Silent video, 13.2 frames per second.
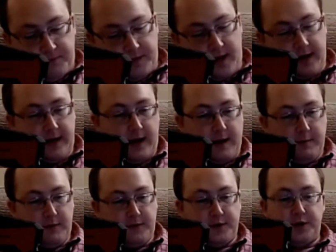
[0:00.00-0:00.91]

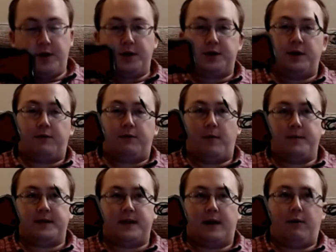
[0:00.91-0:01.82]
cable for charging from the
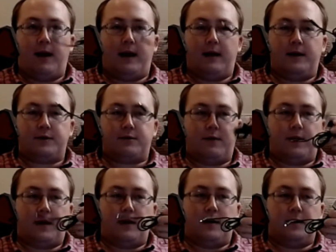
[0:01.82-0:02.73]
cigarette lighter on the
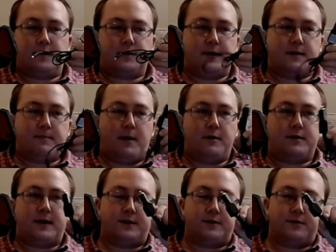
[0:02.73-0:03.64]
car, so I suppose
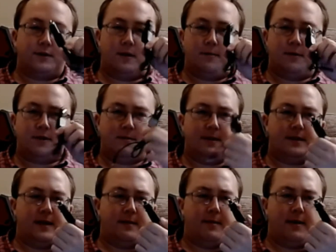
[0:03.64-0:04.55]
that's also a
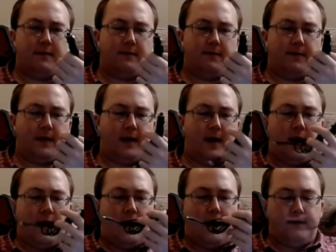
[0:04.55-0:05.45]
possibility, but
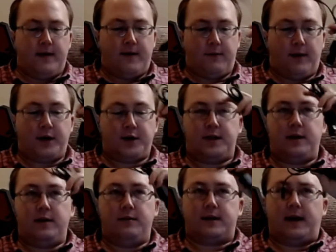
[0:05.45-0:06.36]
I've never actually
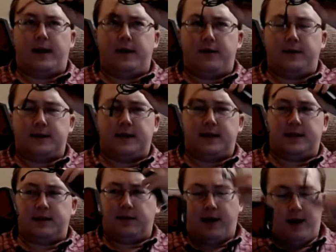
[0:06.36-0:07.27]
used that. You can see it's
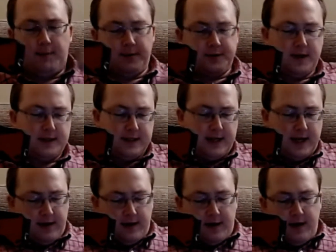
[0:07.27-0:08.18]
still cable tied
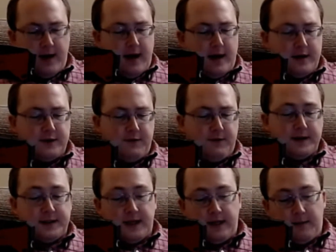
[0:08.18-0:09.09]
together. It just
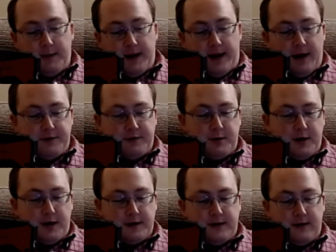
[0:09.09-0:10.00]
feels a little bit
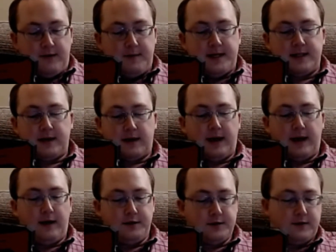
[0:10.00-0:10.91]
counterproductive to be sucking
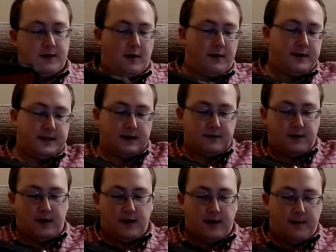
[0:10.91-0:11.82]
loads of current out of the
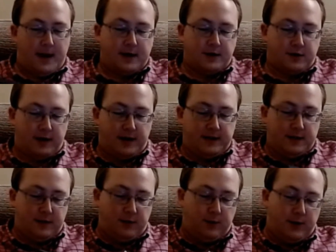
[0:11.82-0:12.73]
car battery
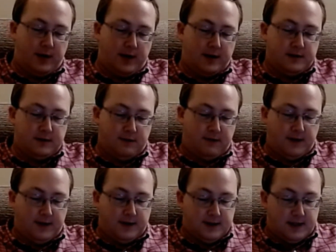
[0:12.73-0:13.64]
to fill
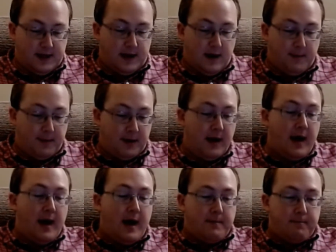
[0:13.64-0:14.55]
this thing up.
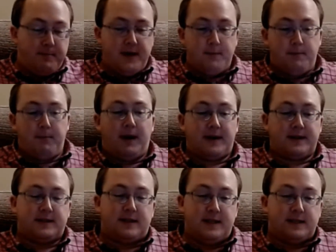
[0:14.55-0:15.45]
And
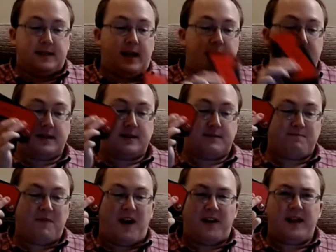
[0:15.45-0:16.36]
plus, this takes,
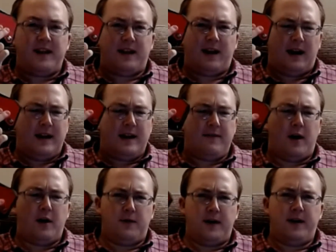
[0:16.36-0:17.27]
I think I leave it
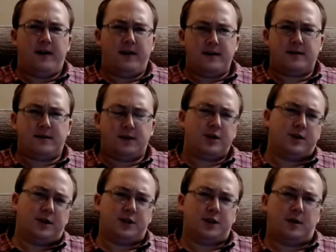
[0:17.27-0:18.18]
overnight to
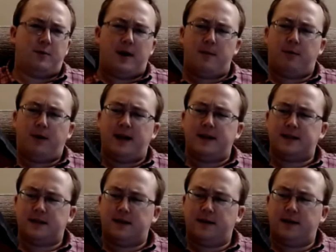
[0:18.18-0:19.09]
charge up when I bring it
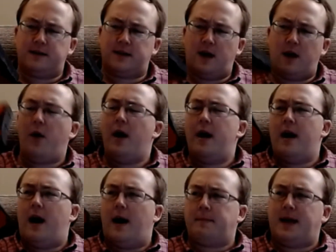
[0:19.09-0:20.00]
inside, so
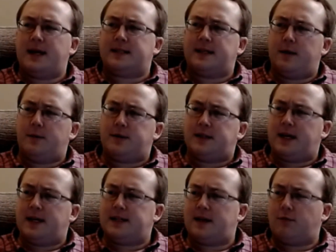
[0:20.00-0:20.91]
I'm guessing it would
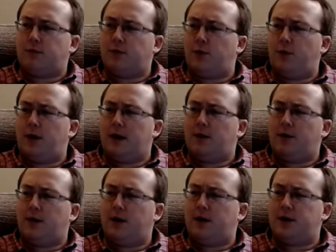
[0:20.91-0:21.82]
take several quite
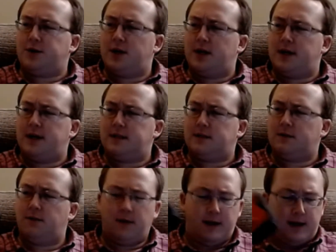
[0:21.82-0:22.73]
long car journeys to
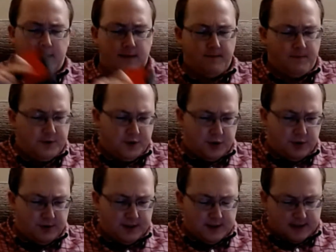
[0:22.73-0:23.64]
fully
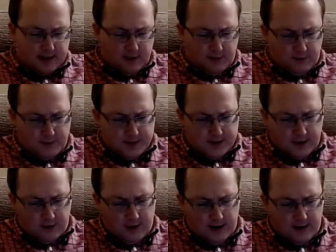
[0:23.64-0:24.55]
juice itself from the
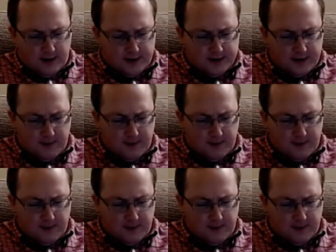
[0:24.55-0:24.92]
cigarette lighter.